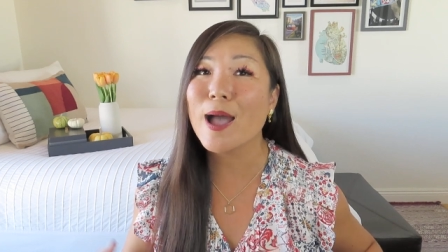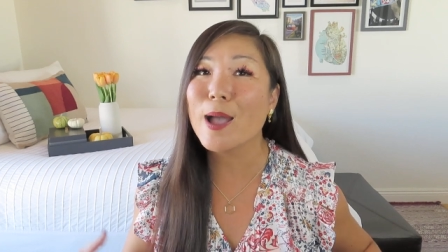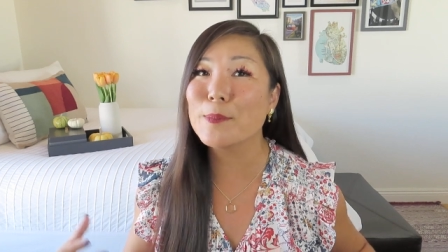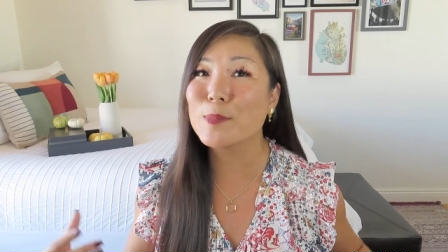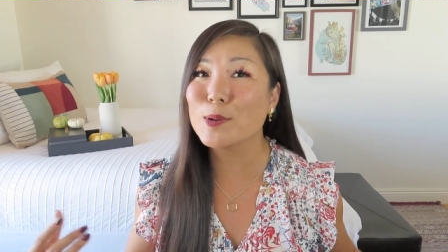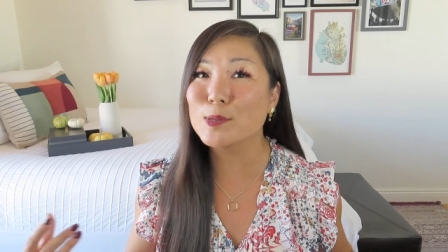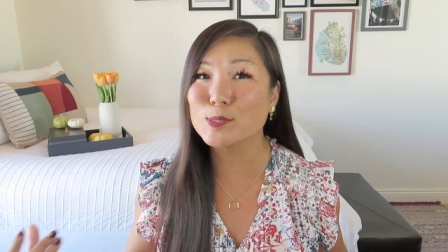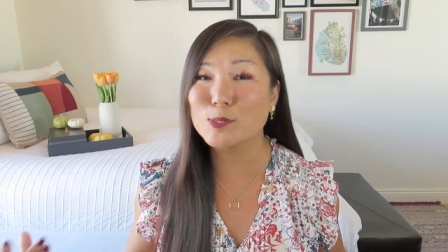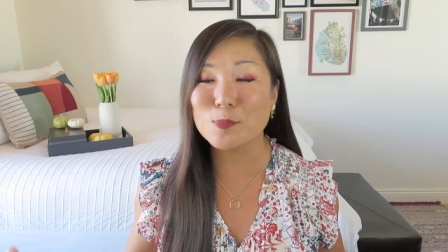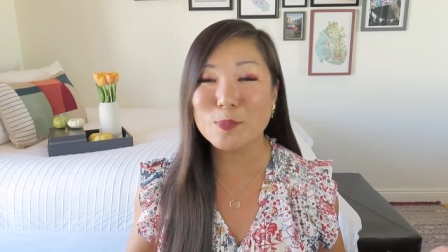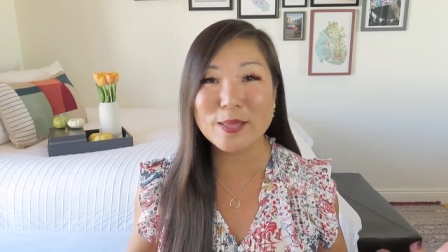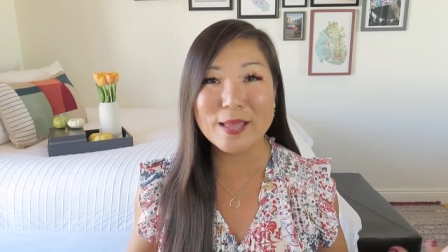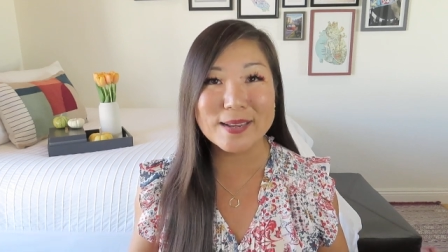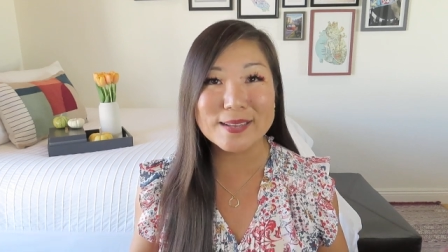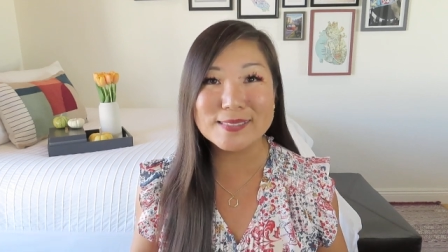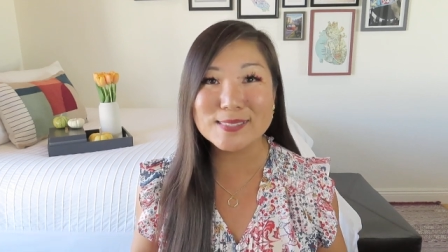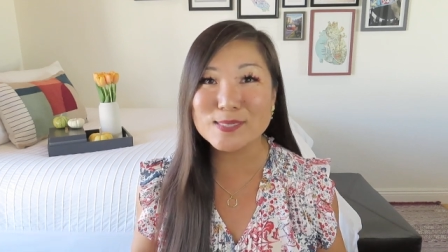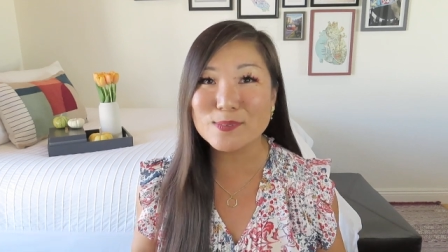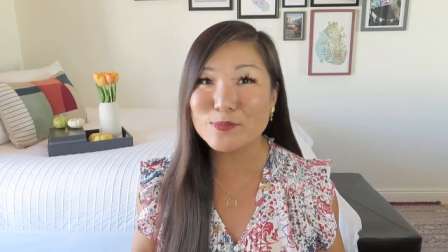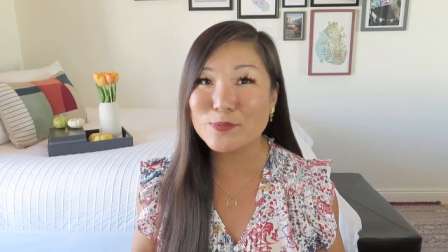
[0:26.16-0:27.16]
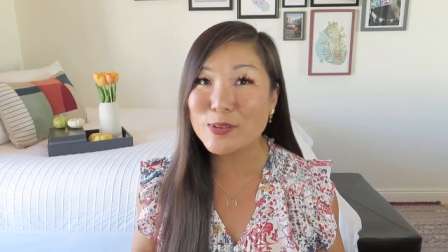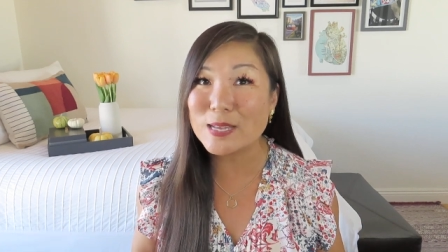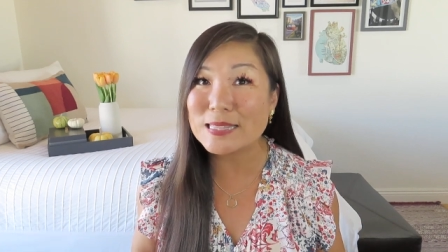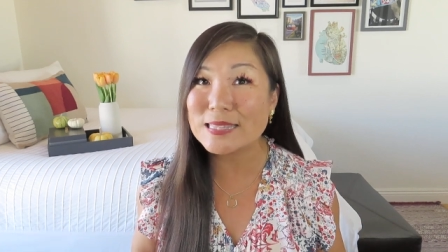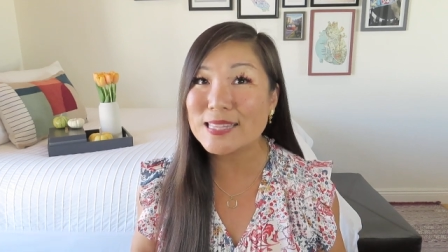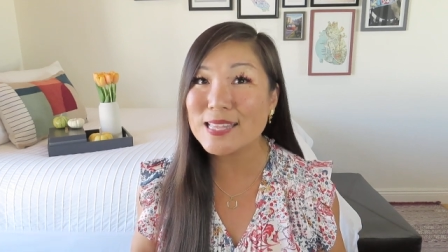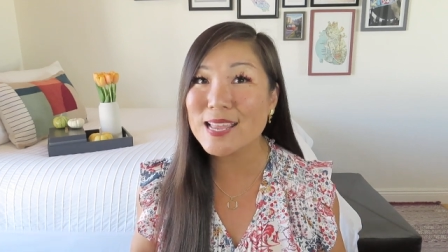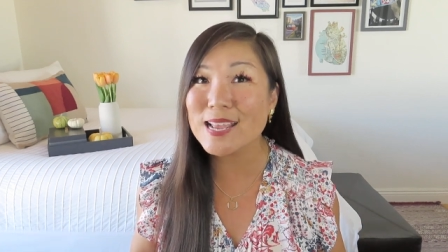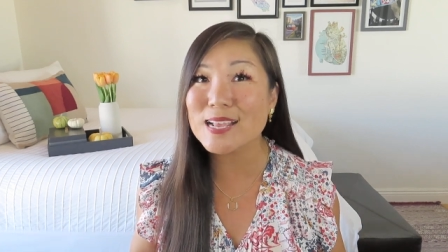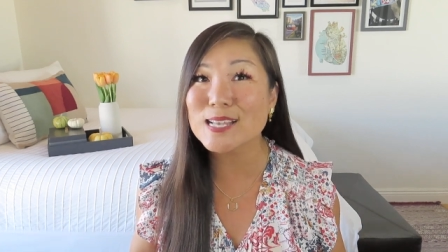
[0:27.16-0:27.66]
I'm also planning some
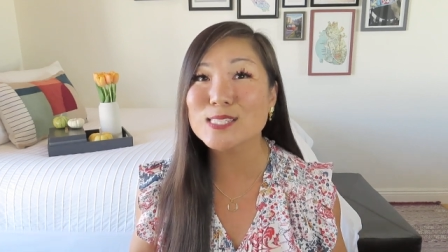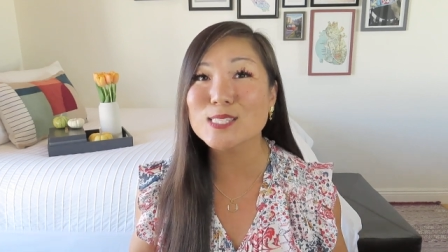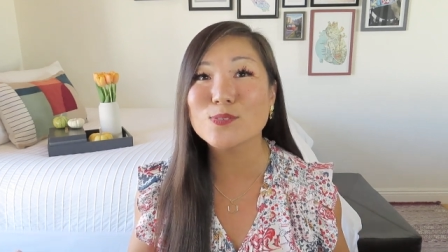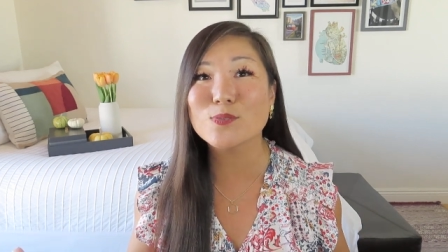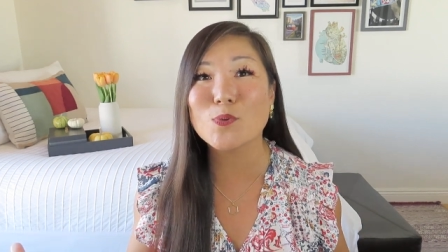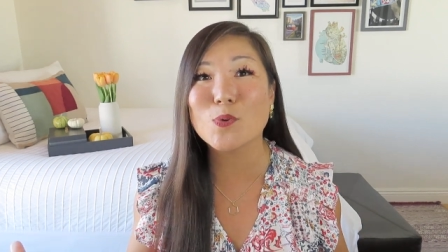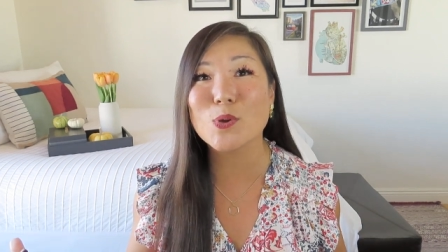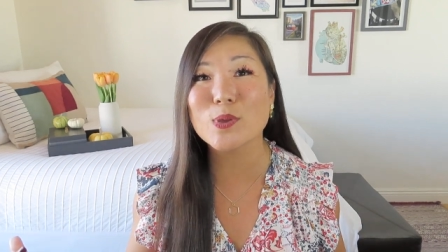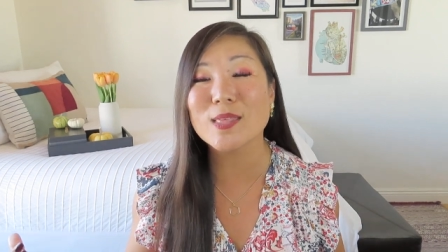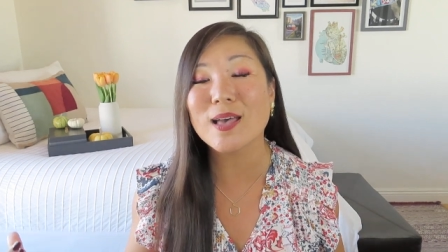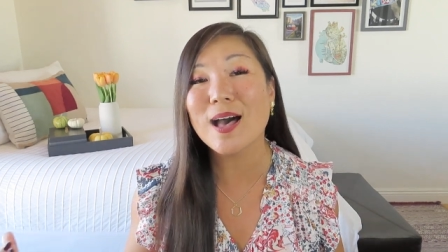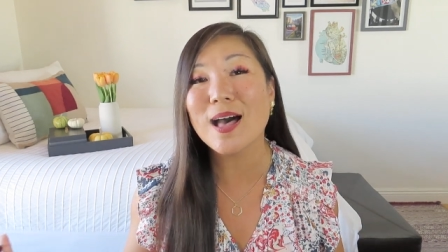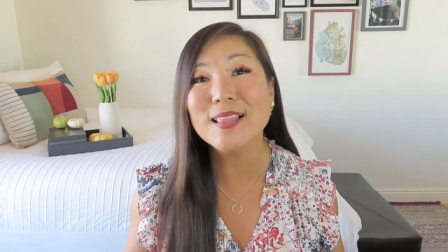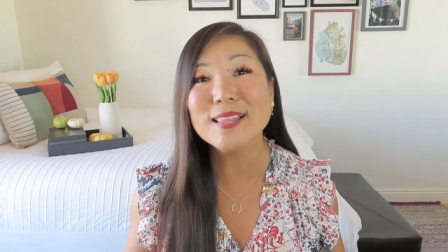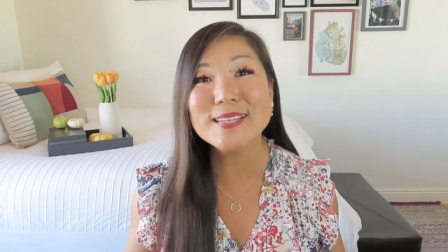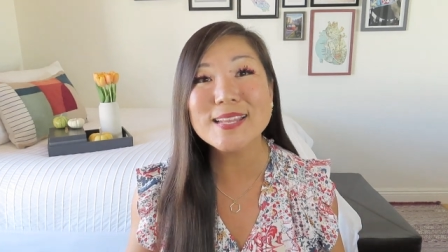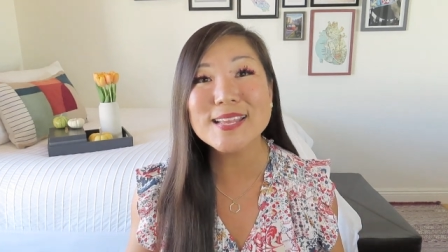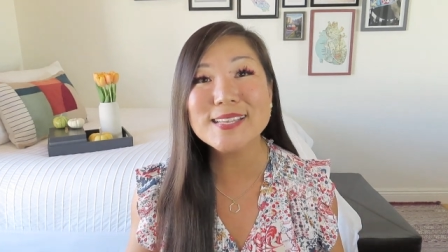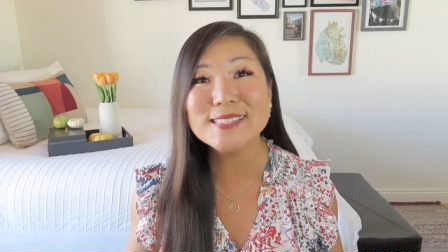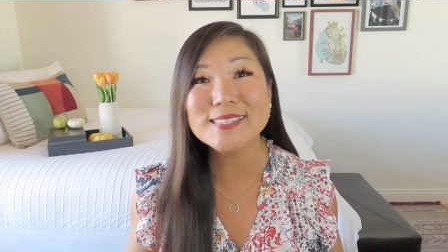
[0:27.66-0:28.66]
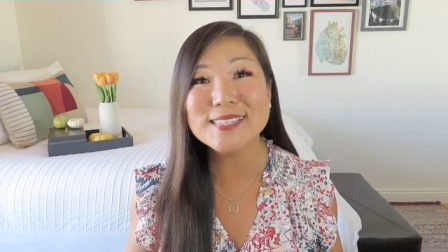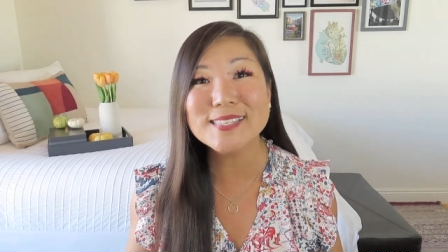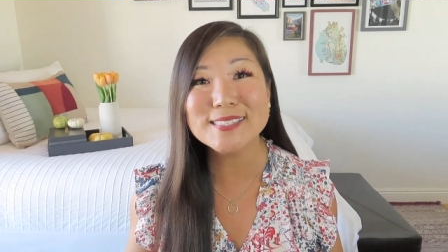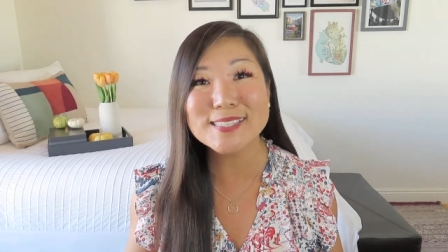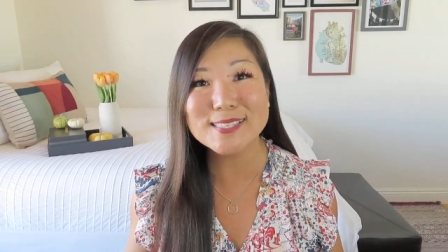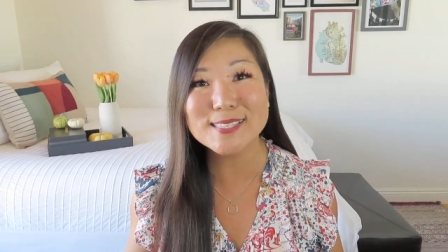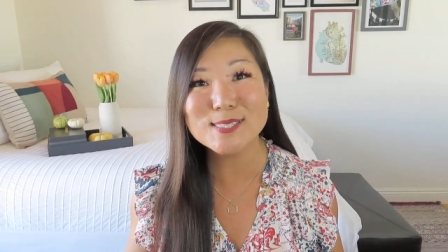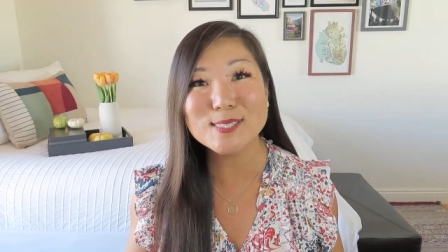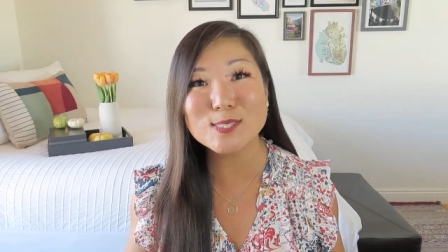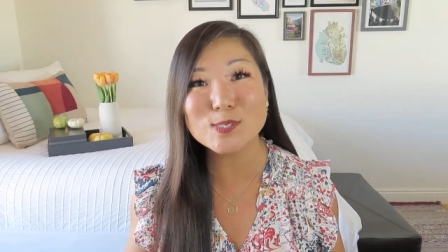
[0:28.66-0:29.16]
fun things for the holiday
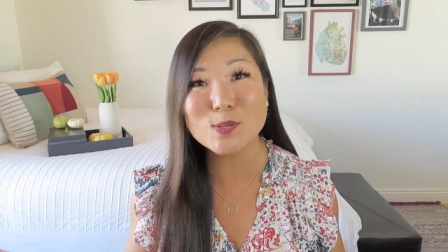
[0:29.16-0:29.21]
season,